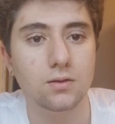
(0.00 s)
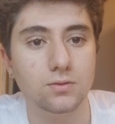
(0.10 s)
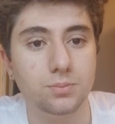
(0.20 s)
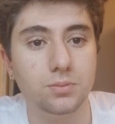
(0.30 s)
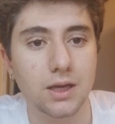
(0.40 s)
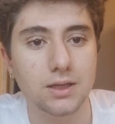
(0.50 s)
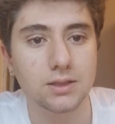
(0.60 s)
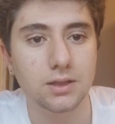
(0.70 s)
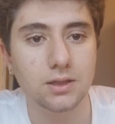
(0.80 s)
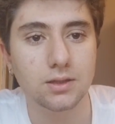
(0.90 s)

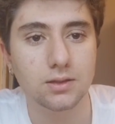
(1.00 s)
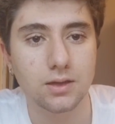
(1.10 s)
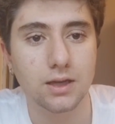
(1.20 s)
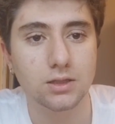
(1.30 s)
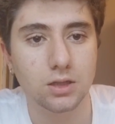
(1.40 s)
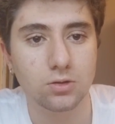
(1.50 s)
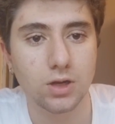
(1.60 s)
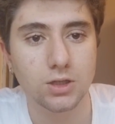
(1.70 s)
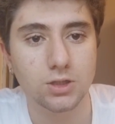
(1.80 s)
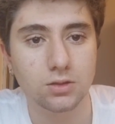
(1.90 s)
replacing the
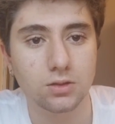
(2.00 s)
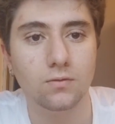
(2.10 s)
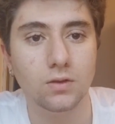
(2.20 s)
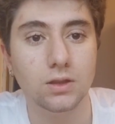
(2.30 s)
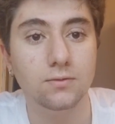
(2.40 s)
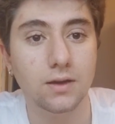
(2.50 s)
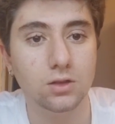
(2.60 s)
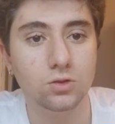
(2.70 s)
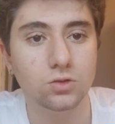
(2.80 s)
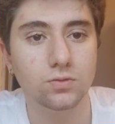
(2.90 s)
acceleration with the
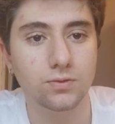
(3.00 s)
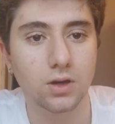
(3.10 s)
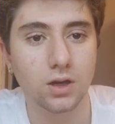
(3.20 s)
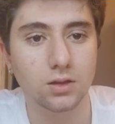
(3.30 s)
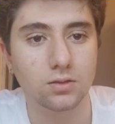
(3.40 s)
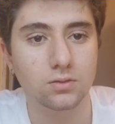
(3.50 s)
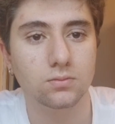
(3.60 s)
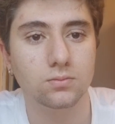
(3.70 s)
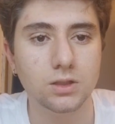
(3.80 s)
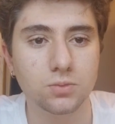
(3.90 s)
values we find.
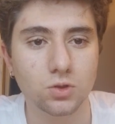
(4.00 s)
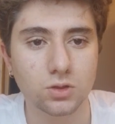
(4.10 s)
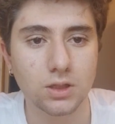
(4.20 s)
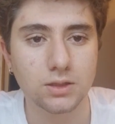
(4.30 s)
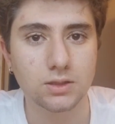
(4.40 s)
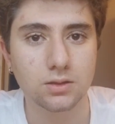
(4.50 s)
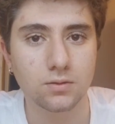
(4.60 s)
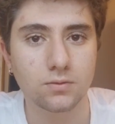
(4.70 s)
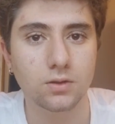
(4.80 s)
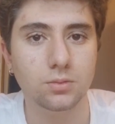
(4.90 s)
This process
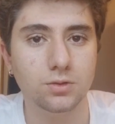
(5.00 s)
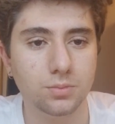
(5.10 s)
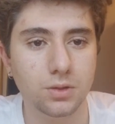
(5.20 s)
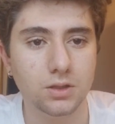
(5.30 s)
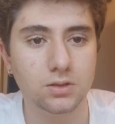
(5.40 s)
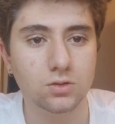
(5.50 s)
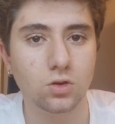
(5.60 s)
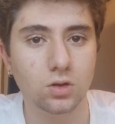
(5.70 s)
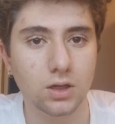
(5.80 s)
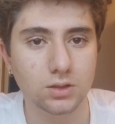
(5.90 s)
will be repeated
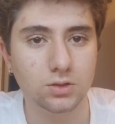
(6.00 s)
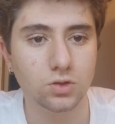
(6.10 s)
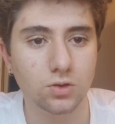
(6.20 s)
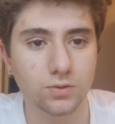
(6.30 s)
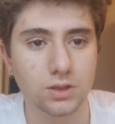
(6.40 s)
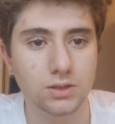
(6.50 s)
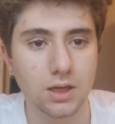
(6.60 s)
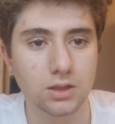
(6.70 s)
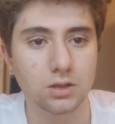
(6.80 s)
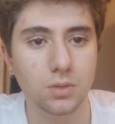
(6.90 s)
on other surfaces
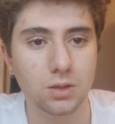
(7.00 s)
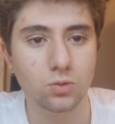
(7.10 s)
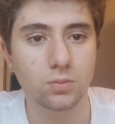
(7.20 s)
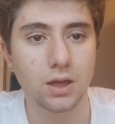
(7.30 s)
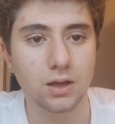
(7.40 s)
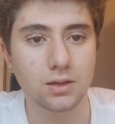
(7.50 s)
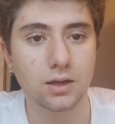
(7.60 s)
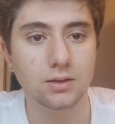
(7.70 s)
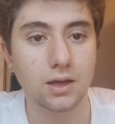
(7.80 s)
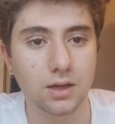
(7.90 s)
at the minimum
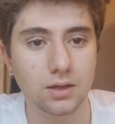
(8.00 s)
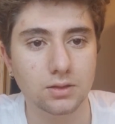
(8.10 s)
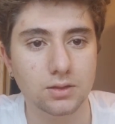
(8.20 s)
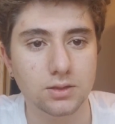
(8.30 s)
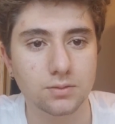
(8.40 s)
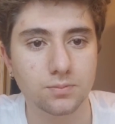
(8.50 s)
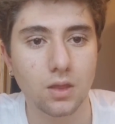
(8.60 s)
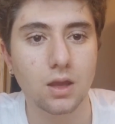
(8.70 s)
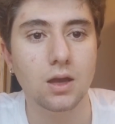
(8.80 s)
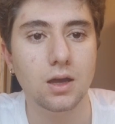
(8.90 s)
inclined angles
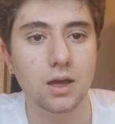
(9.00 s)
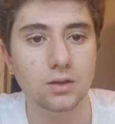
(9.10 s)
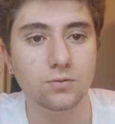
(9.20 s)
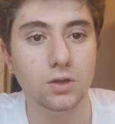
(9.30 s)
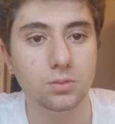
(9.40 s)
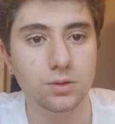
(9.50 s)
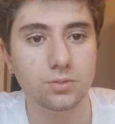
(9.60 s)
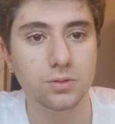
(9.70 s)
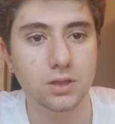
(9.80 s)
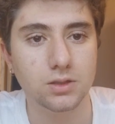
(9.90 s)
and will be
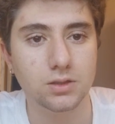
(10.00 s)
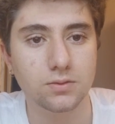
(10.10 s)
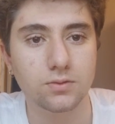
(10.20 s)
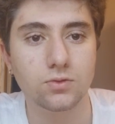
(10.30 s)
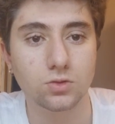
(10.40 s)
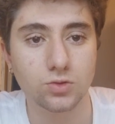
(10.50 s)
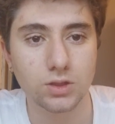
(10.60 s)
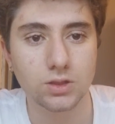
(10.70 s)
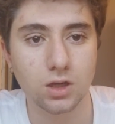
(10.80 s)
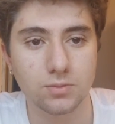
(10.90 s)
repeated for 3
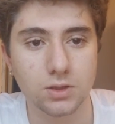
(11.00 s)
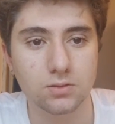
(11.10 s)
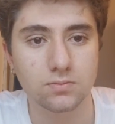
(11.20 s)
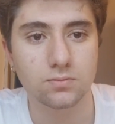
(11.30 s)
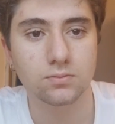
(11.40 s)
times.